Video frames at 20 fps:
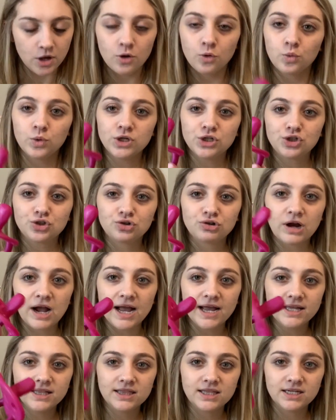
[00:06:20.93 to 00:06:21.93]
We
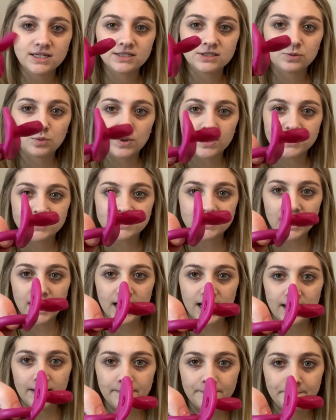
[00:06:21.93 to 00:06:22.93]
tried these one
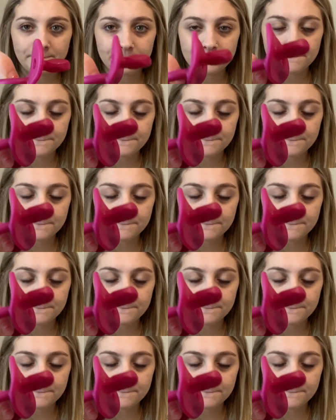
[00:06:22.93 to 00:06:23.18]
time.